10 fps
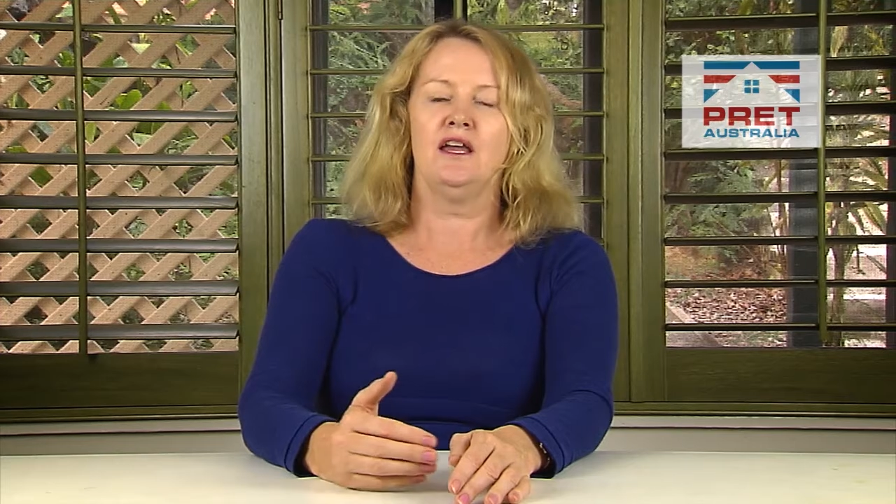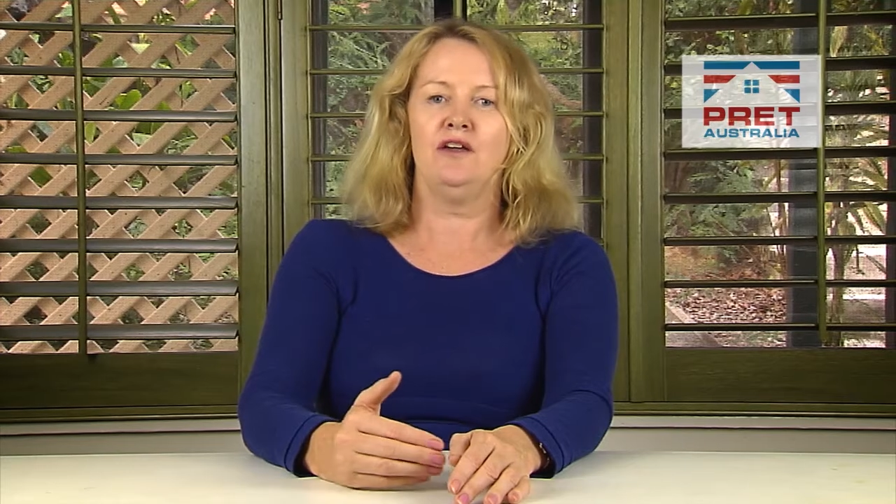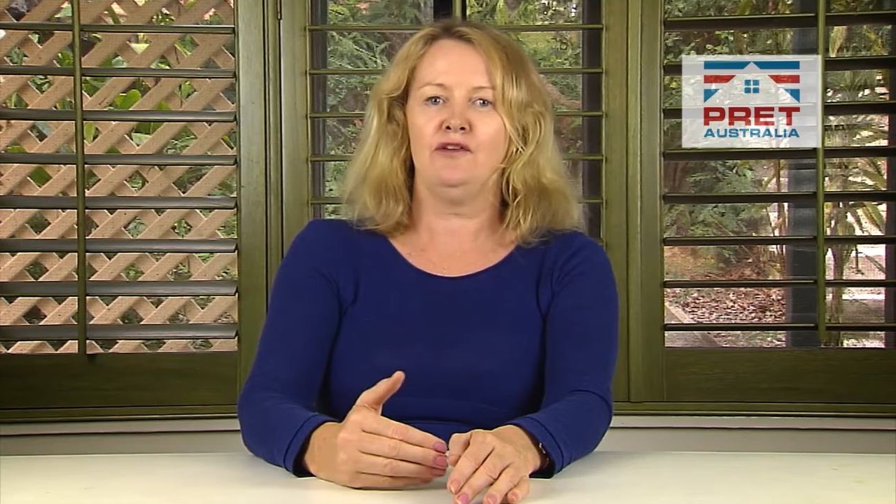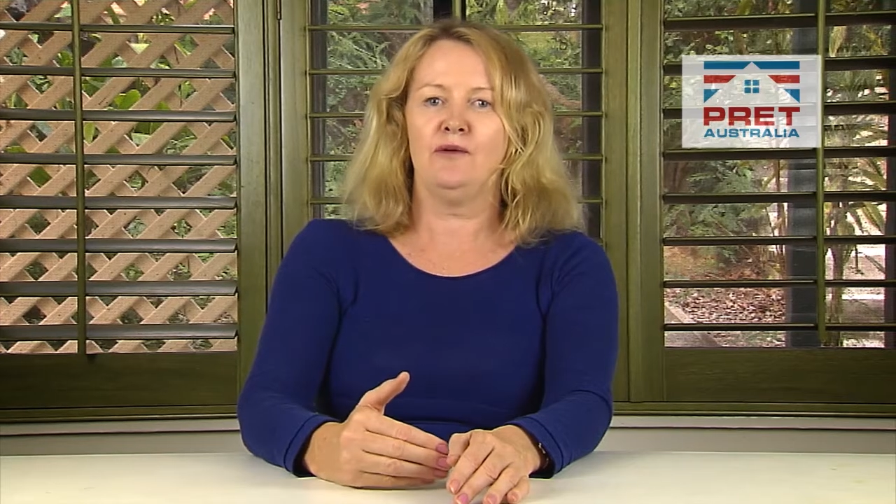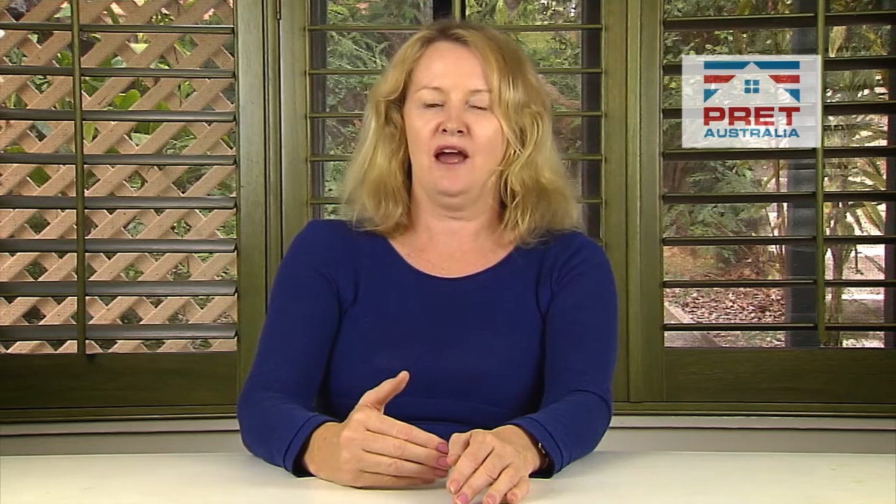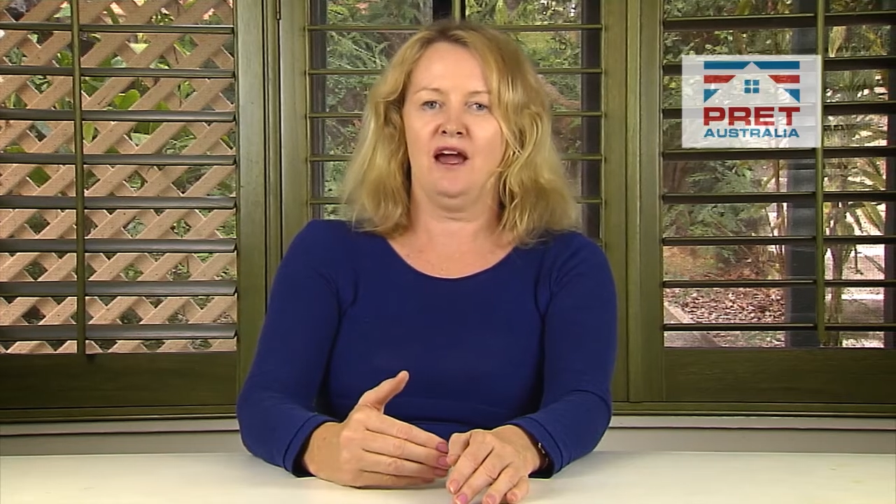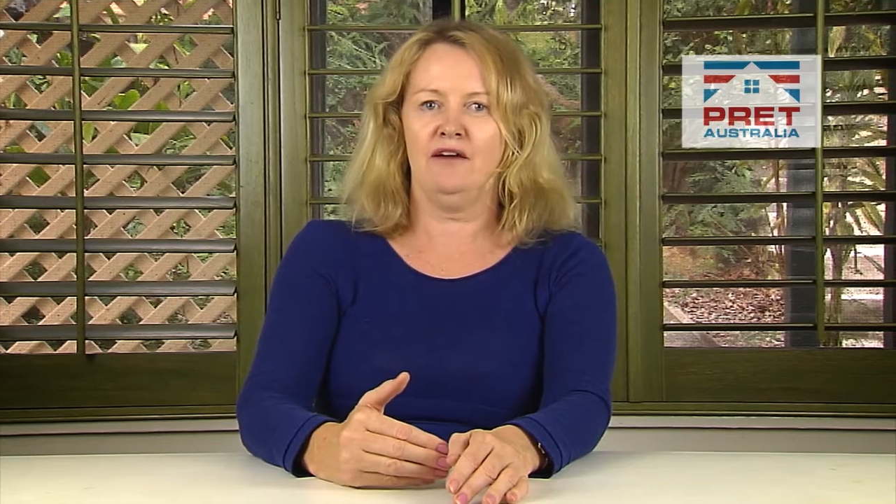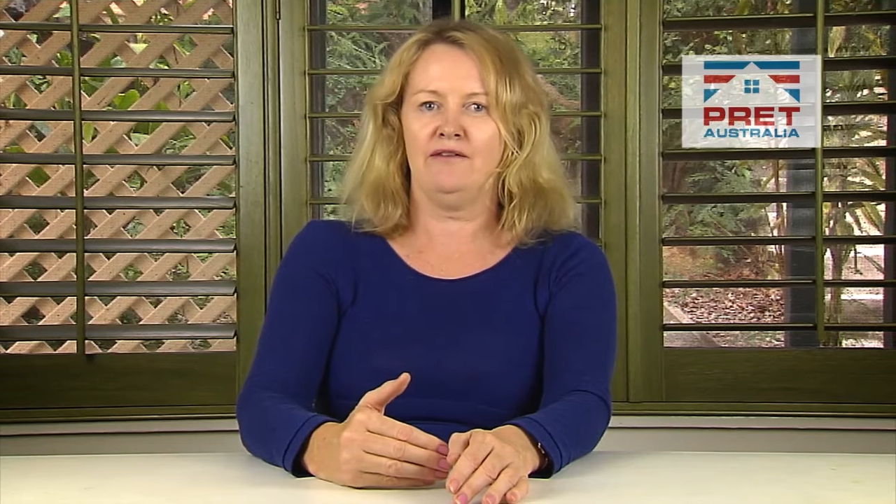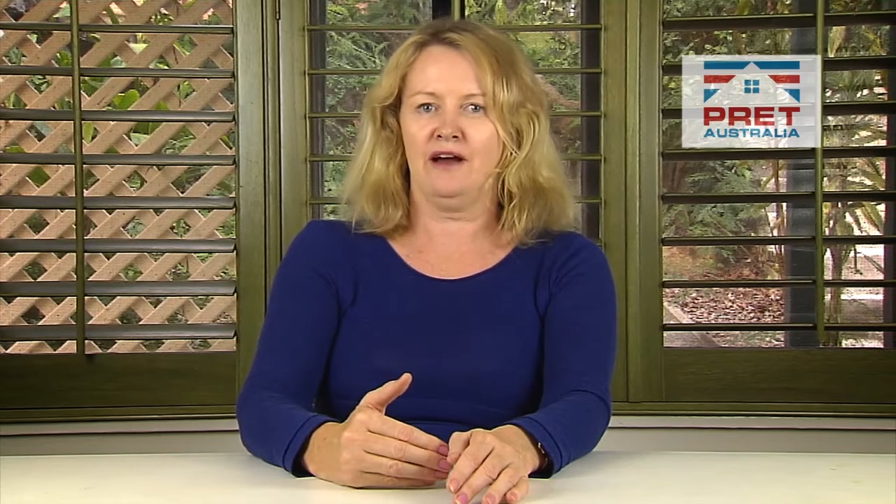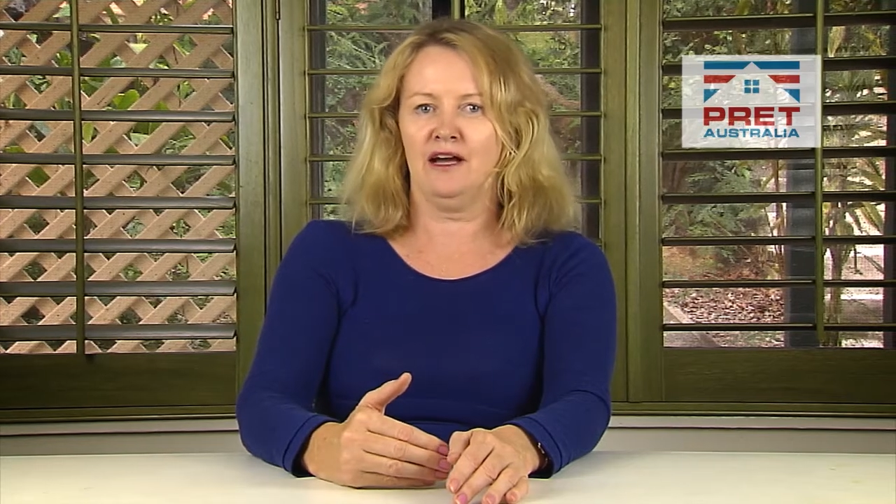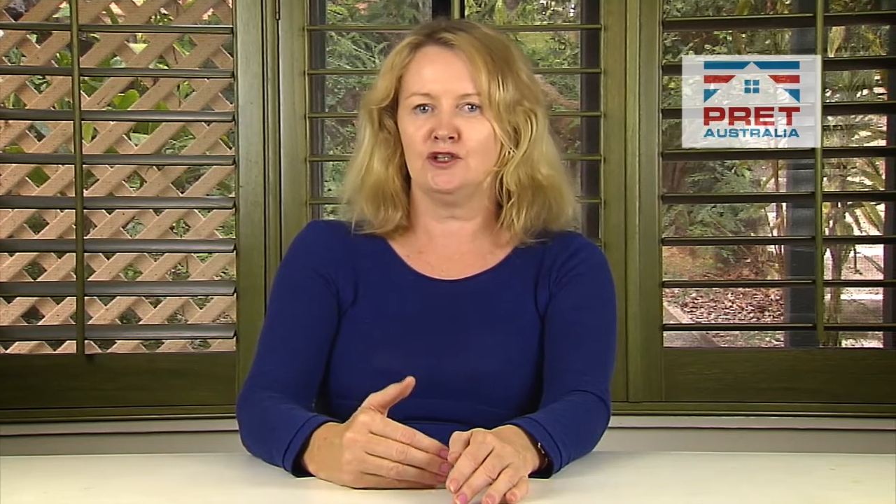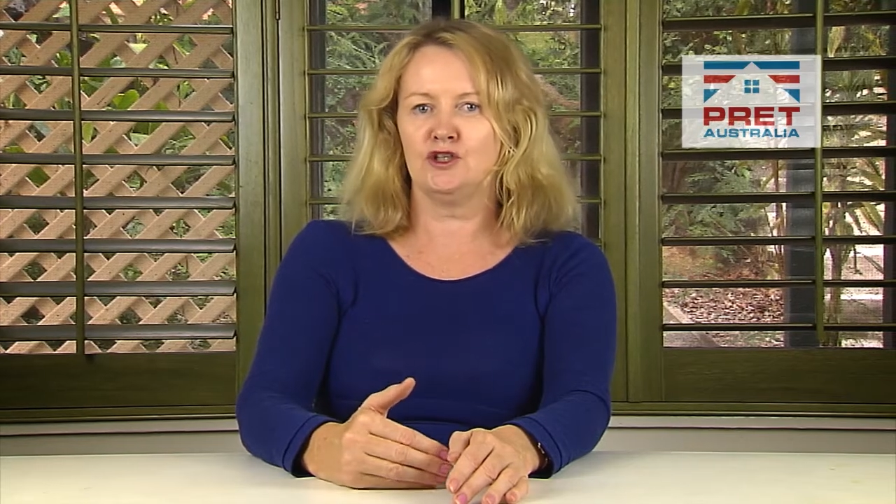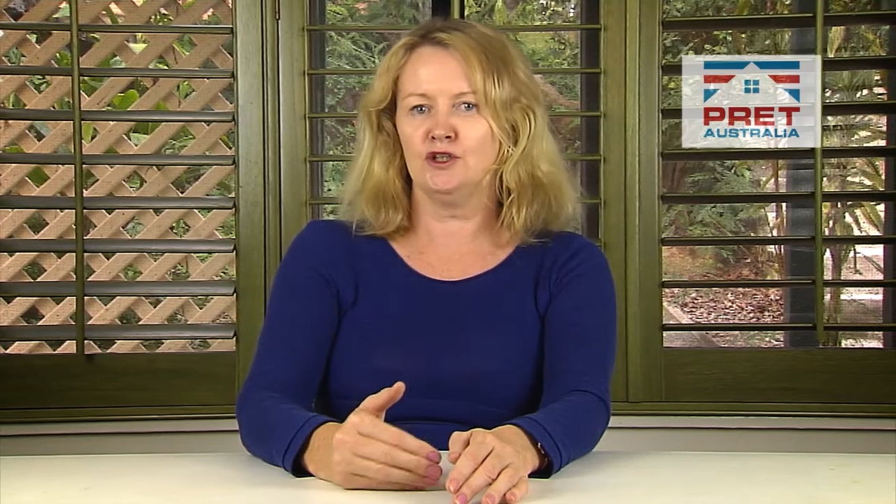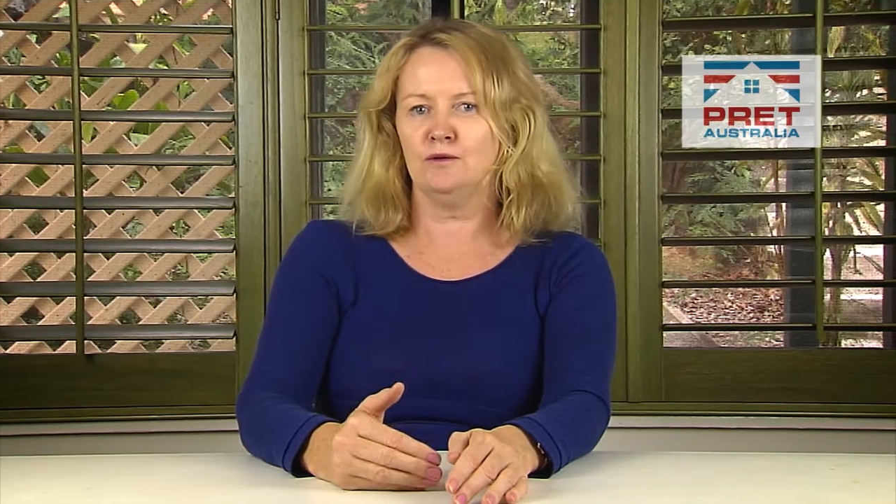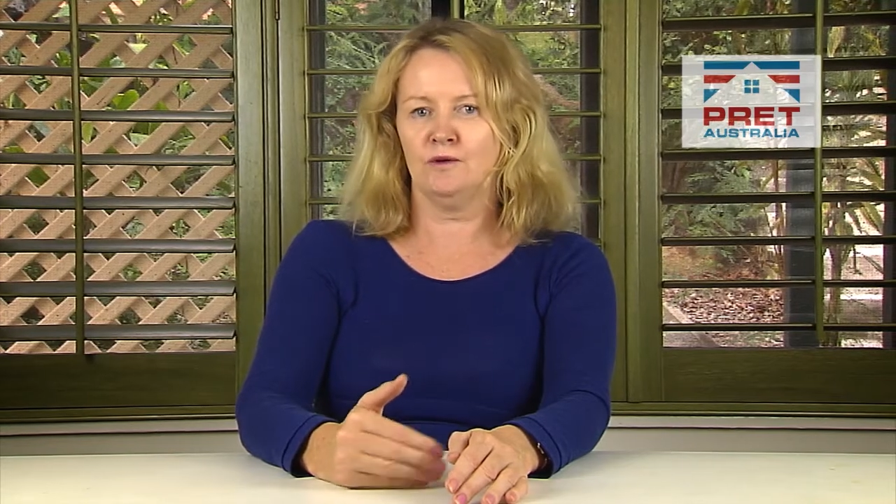If you have a 2